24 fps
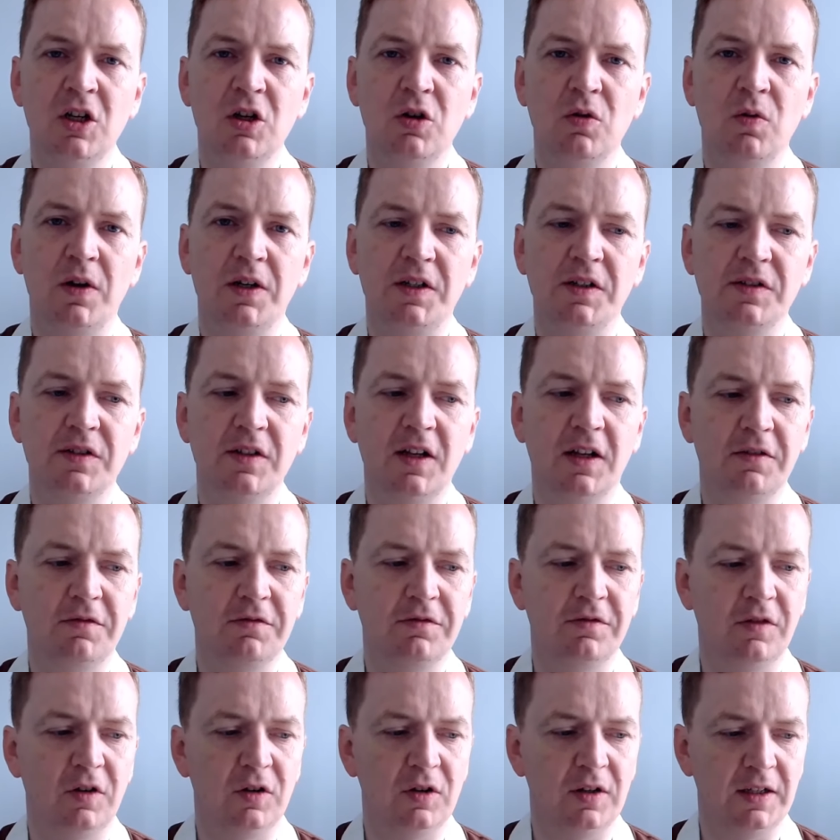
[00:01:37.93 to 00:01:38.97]
which is not
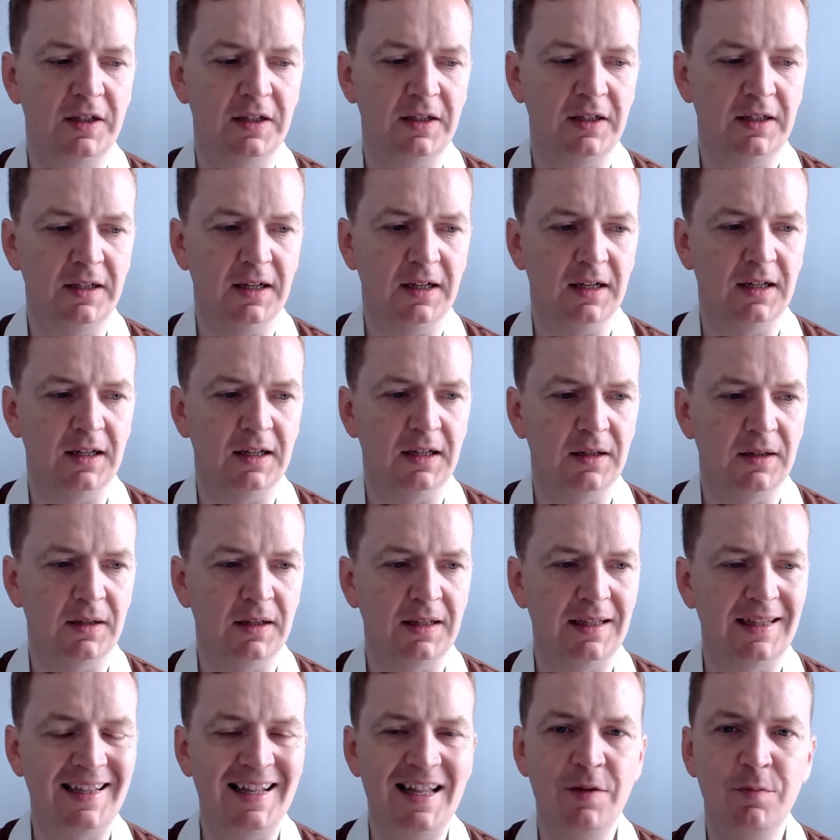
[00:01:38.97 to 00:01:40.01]
fully
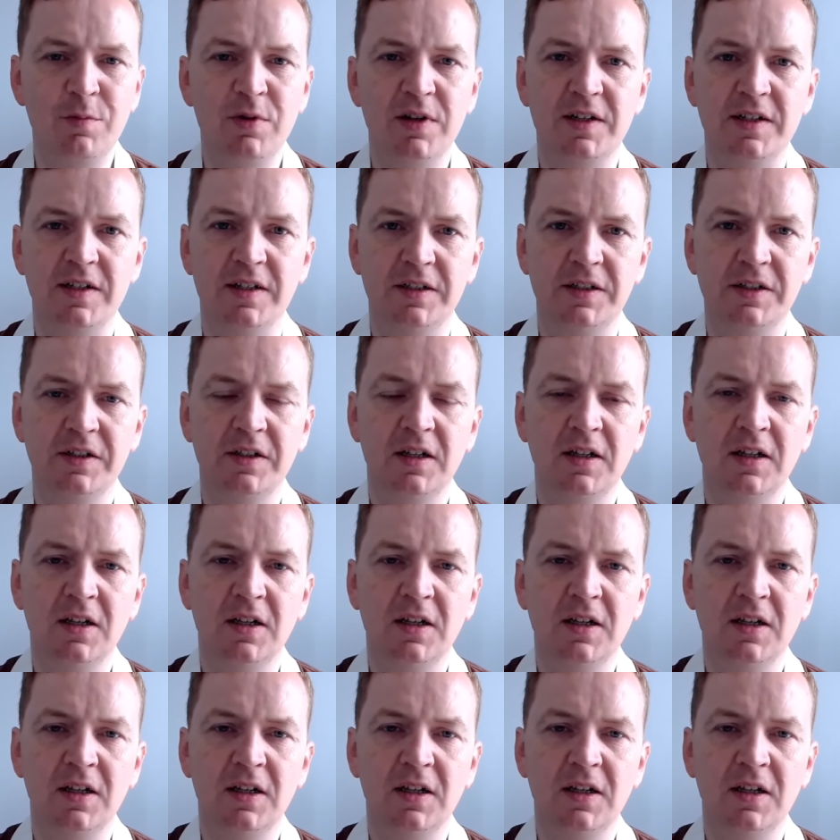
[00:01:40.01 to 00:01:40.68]
limited